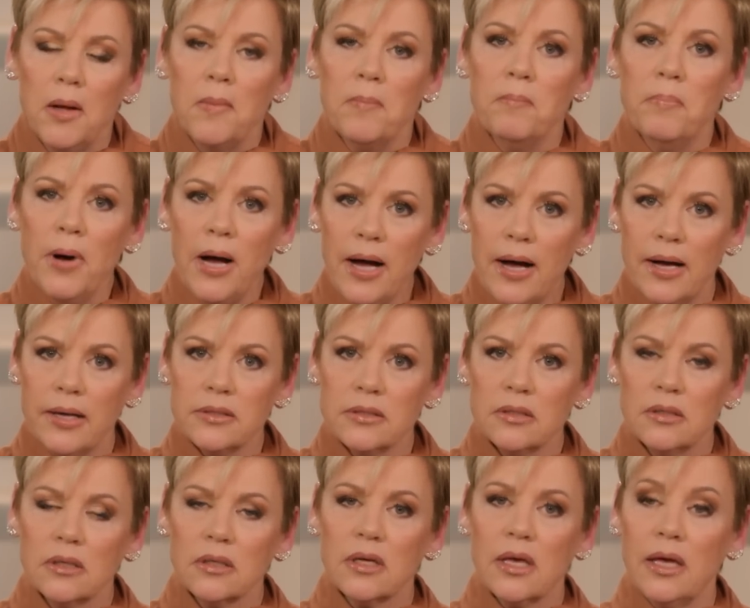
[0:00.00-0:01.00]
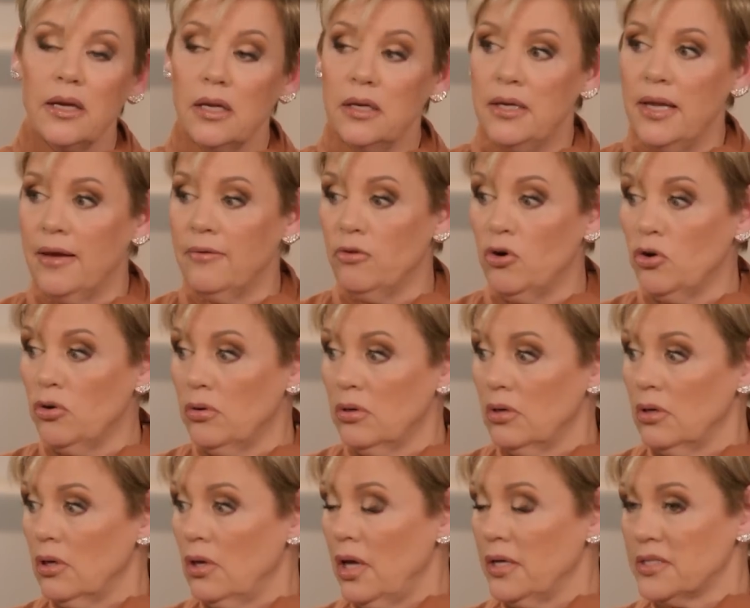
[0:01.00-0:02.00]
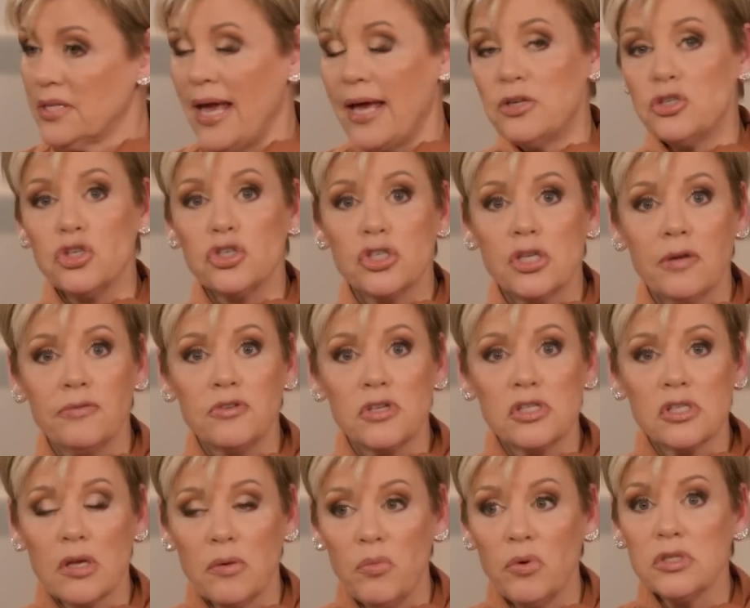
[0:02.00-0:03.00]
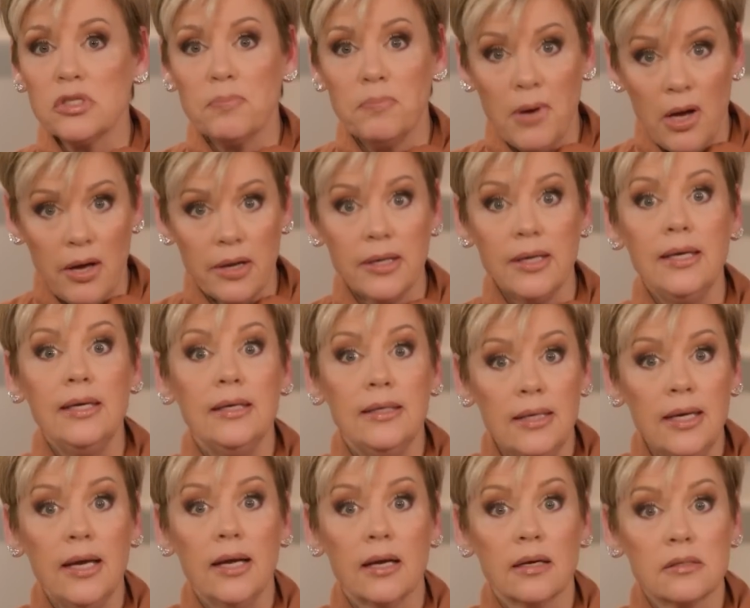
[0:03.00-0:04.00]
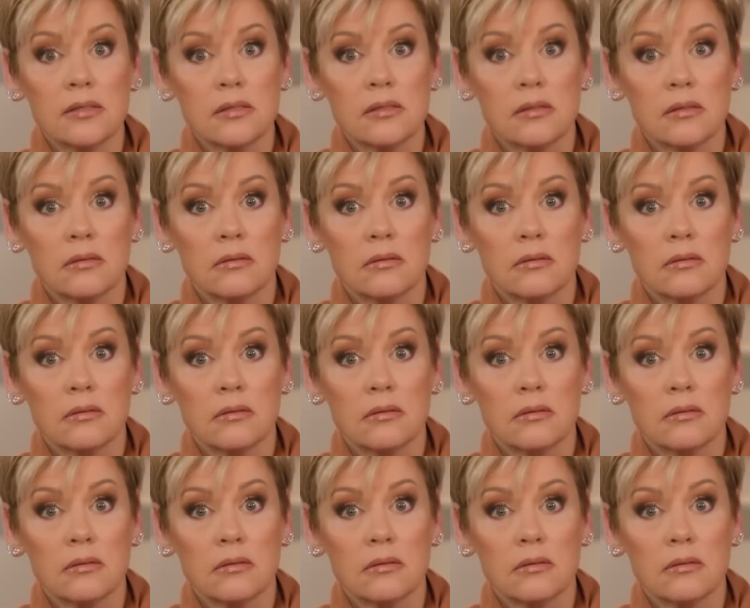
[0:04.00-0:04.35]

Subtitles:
But can a devil attach itself to someone's body? Yes.